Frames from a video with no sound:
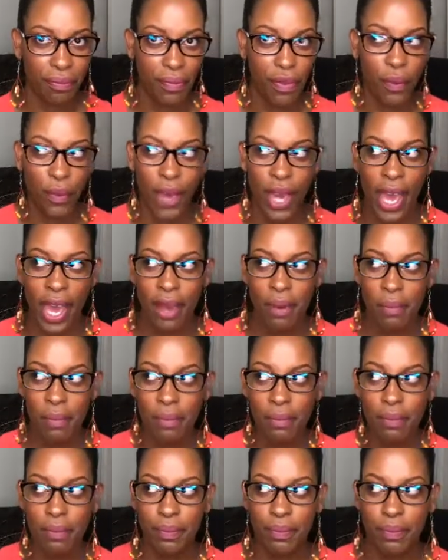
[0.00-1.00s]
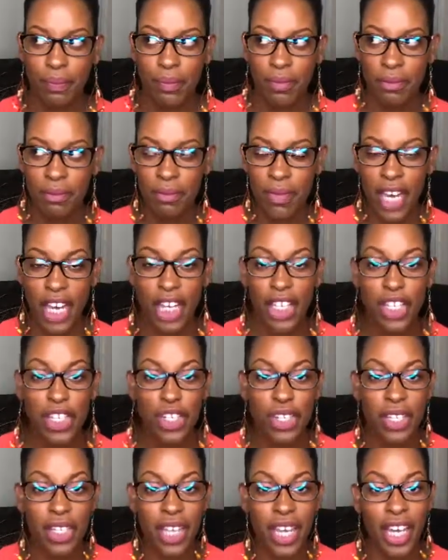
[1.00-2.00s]
okay?
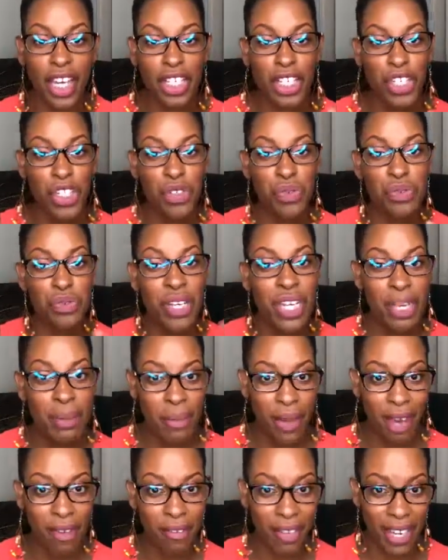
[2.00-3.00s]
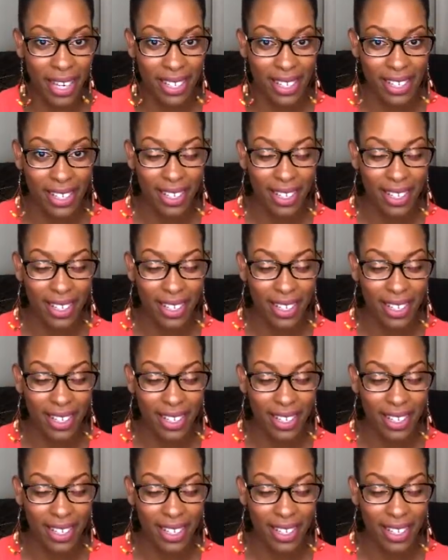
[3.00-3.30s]
The extreme of it.